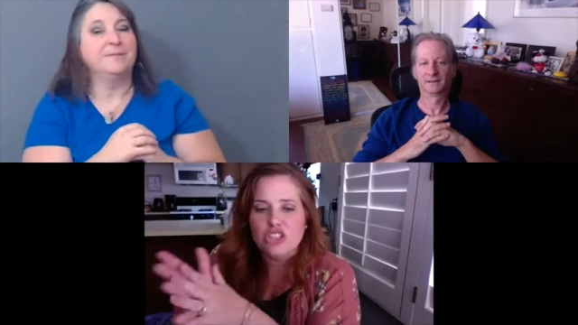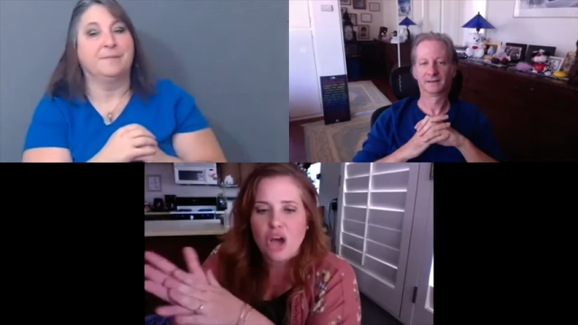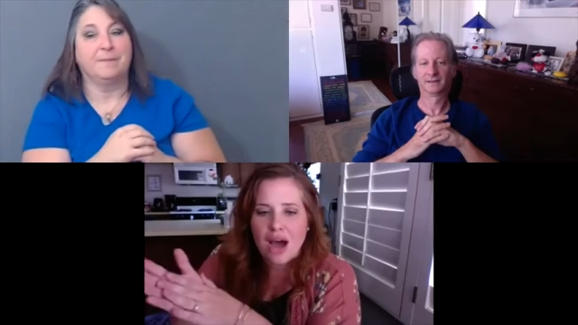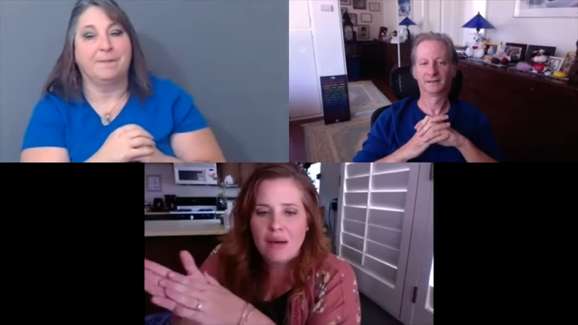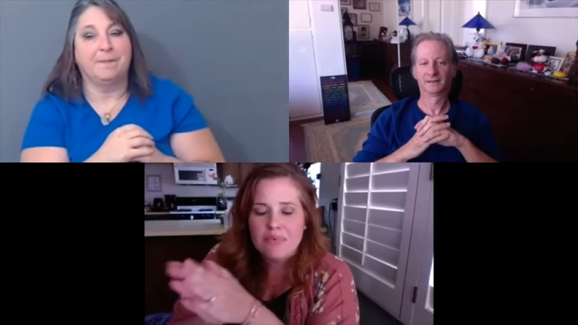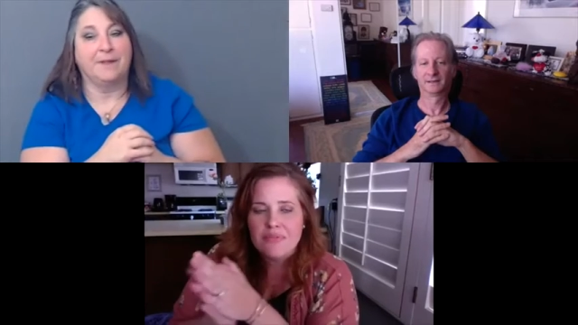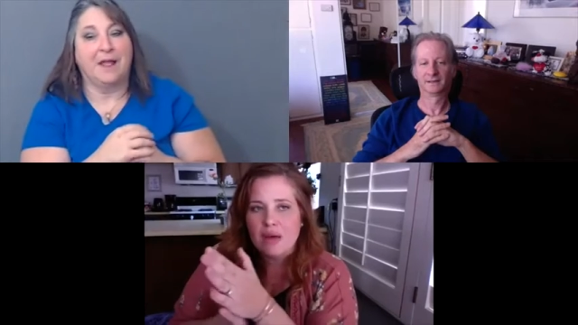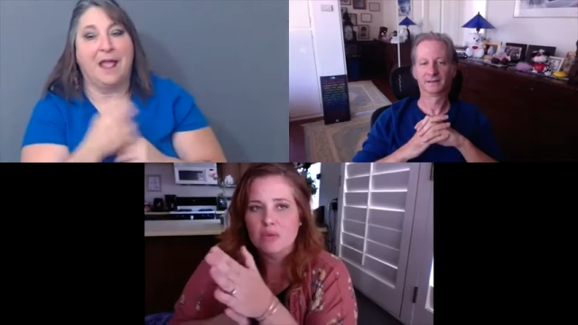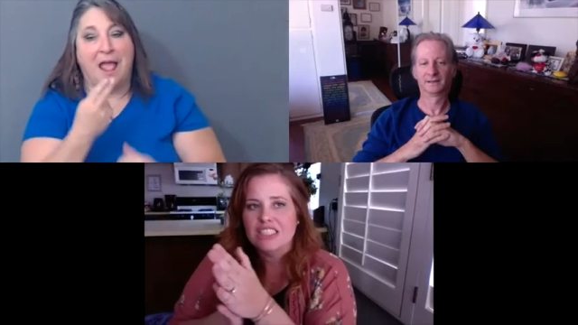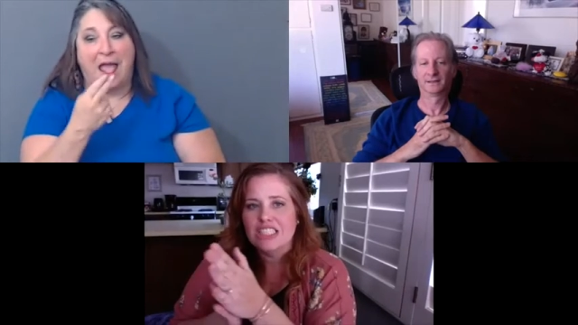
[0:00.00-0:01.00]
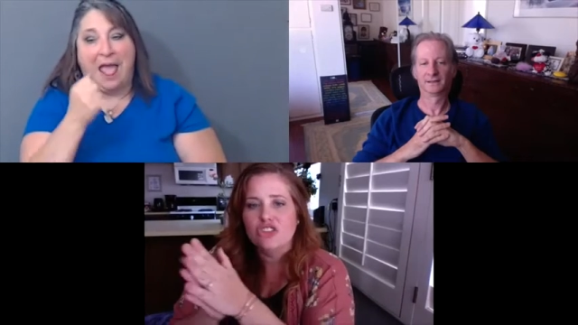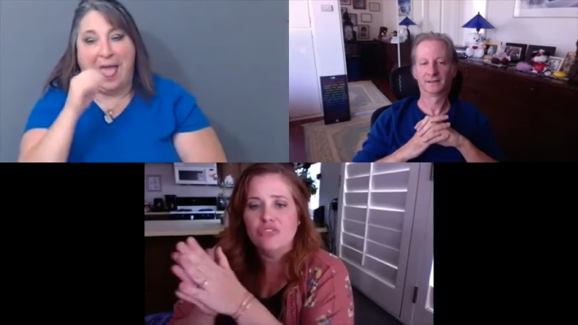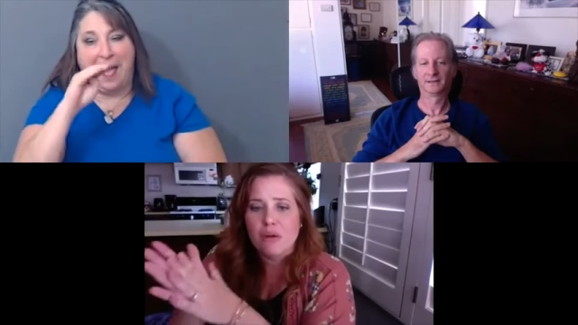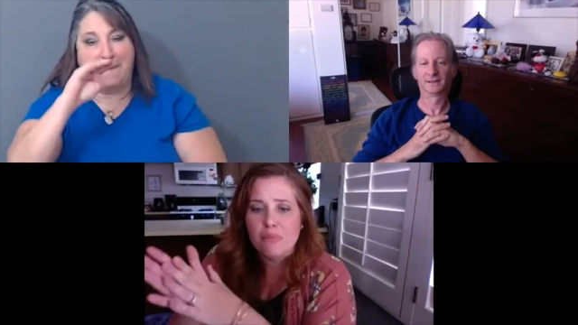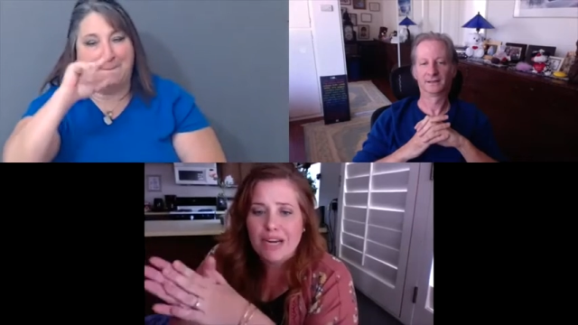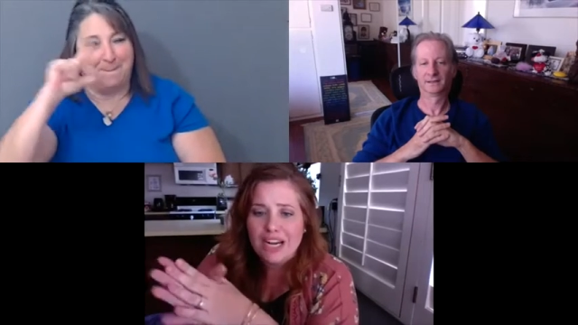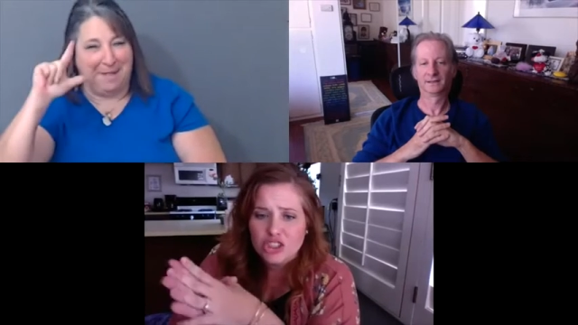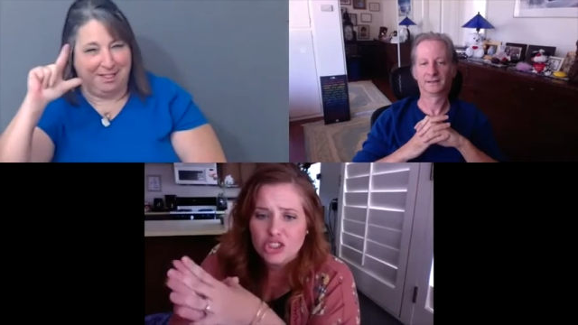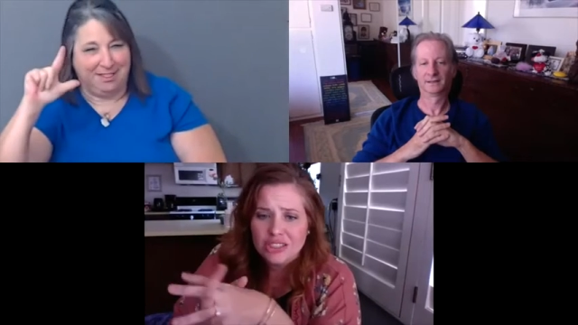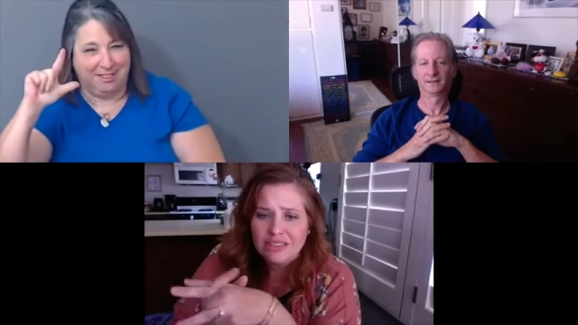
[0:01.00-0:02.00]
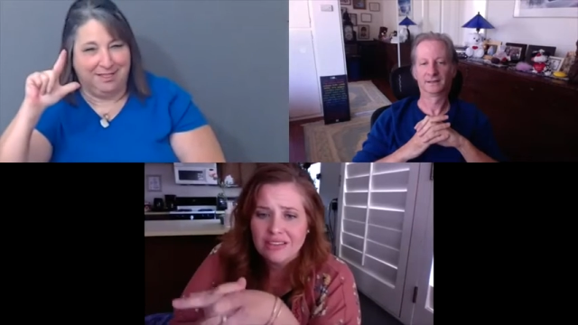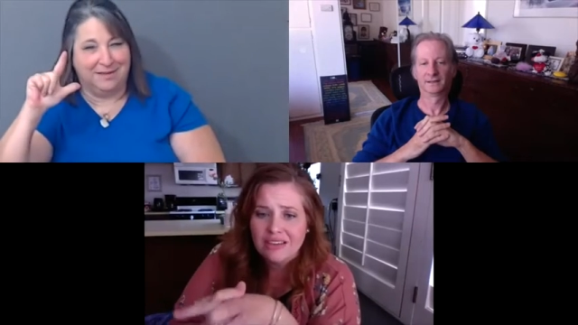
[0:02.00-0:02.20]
Speaker 1: job. That was such a fun production.